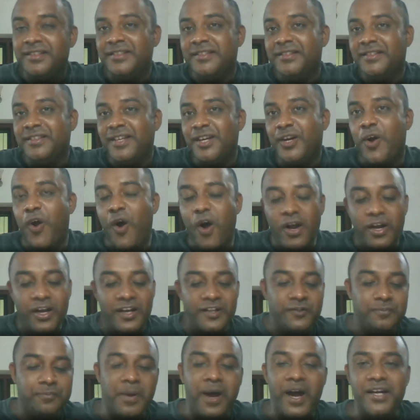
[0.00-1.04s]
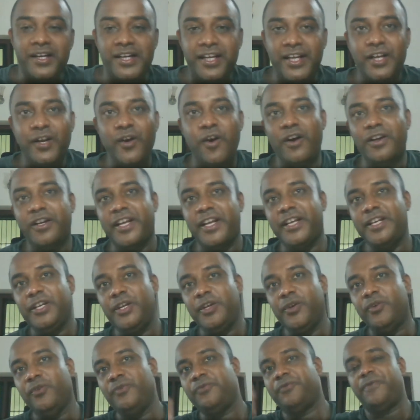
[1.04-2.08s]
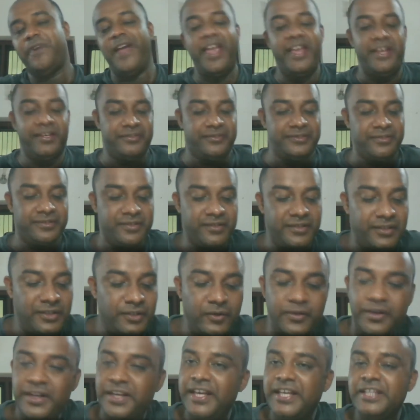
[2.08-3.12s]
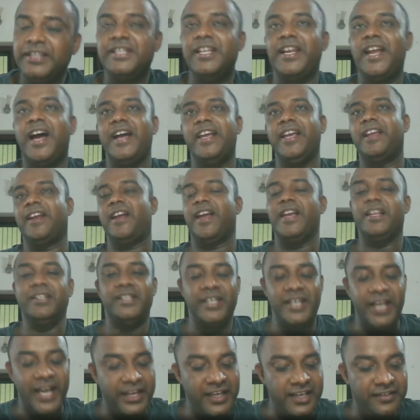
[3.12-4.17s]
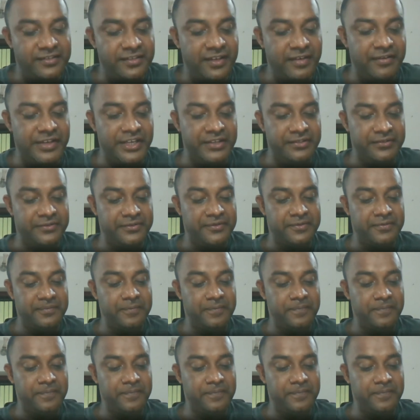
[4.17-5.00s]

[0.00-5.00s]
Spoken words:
the Congress party got a new phase during Indira era in the 1970s.